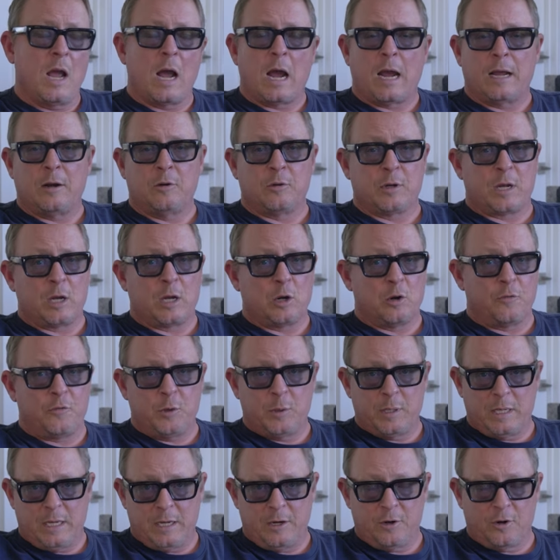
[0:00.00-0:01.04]
I don't care if
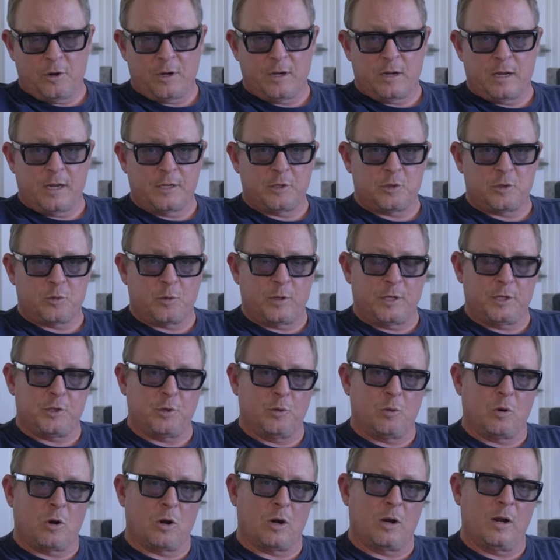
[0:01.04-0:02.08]
you adhere to
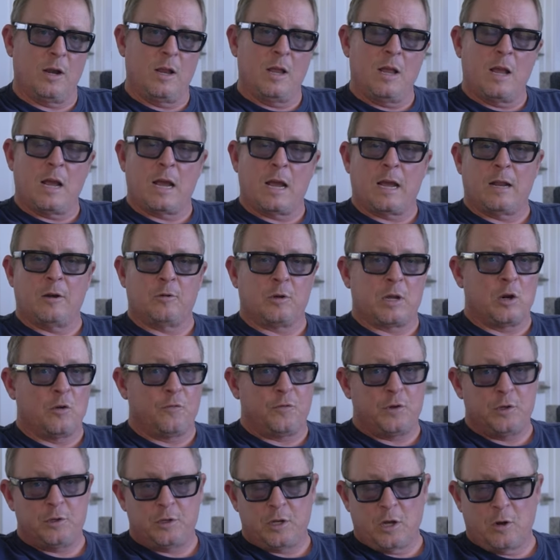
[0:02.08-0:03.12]
922R. I don't care
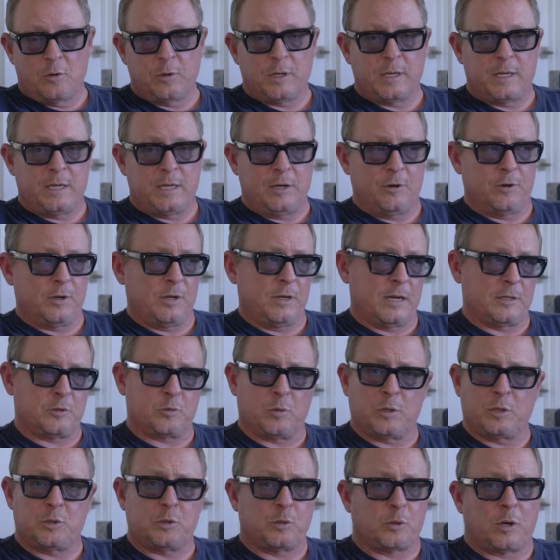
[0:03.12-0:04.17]
if you don't adhere to
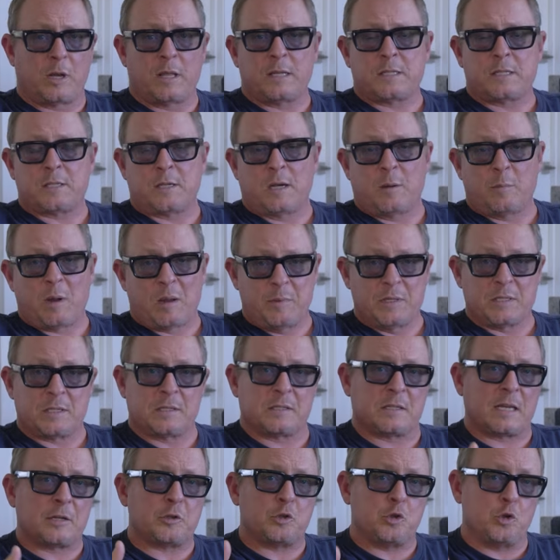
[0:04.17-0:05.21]
922R. That's none of my
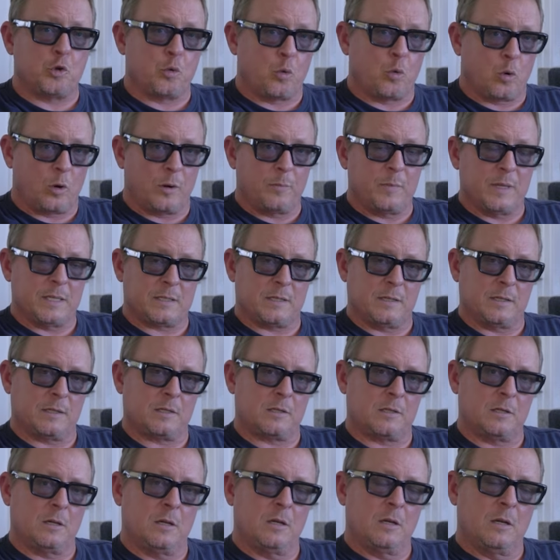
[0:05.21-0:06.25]
business. That's your
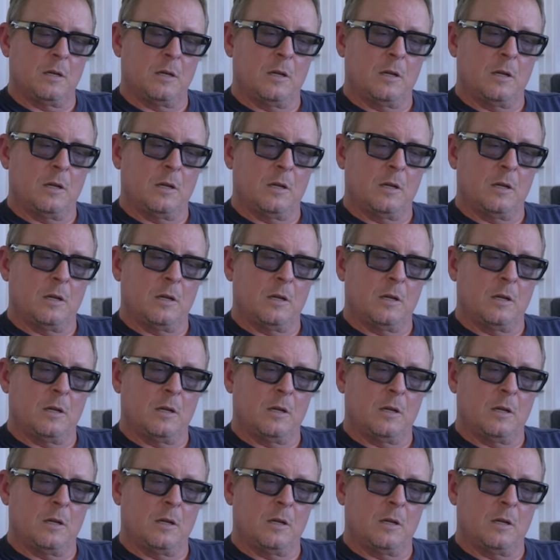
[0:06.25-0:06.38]
business.